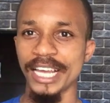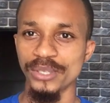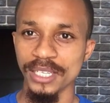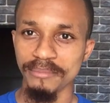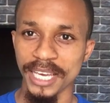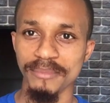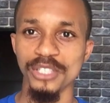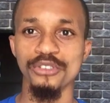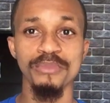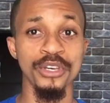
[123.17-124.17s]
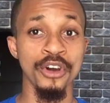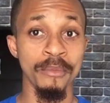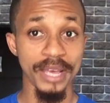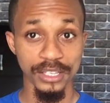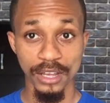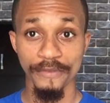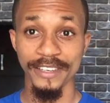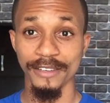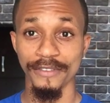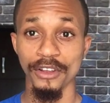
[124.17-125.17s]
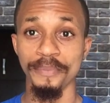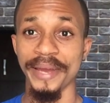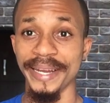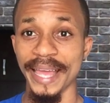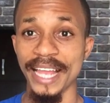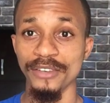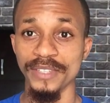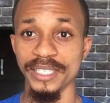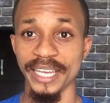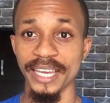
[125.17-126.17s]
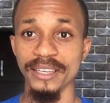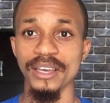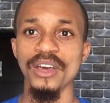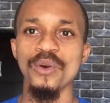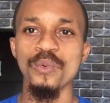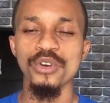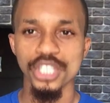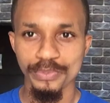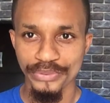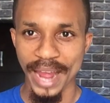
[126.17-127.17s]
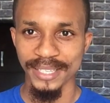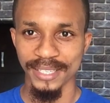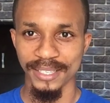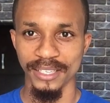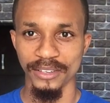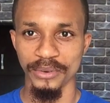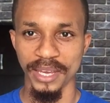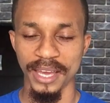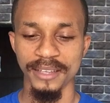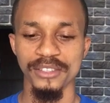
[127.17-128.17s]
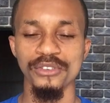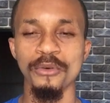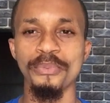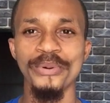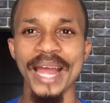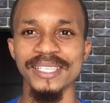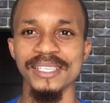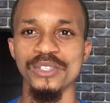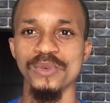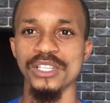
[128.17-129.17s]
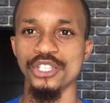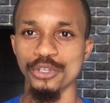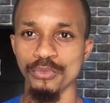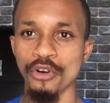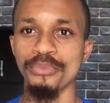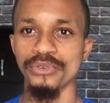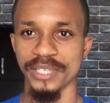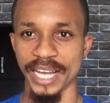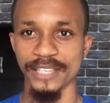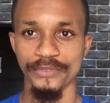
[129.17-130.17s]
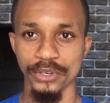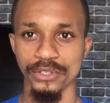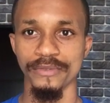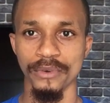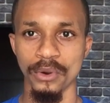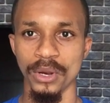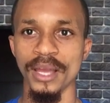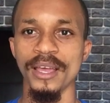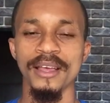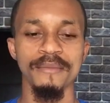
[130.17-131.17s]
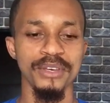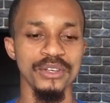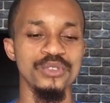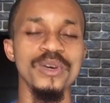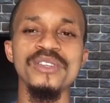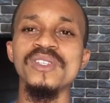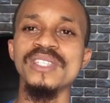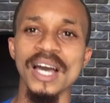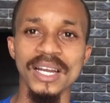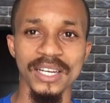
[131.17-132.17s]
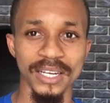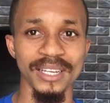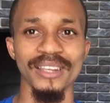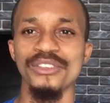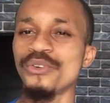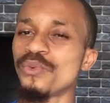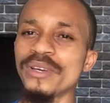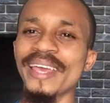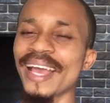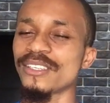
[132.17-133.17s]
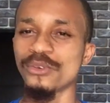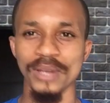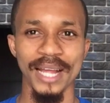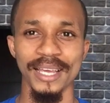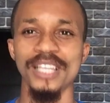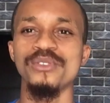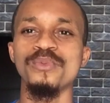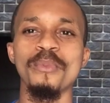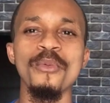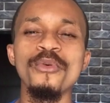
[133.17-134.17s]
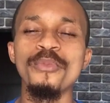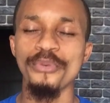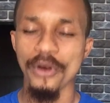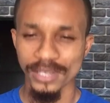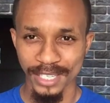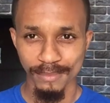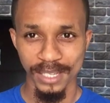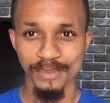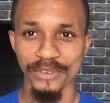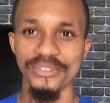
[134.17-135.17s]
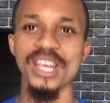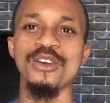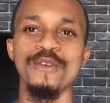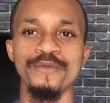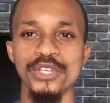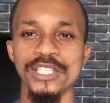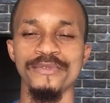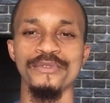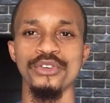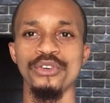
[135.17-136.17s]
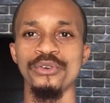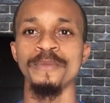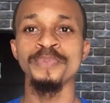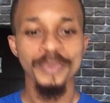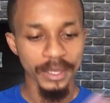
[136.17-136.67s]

that actually made me to become a software developer at the end of the day was practicing, okay? So practice with small projects first of all. Because when you start learning, you won't get good at it. It will possibly be very confusing for you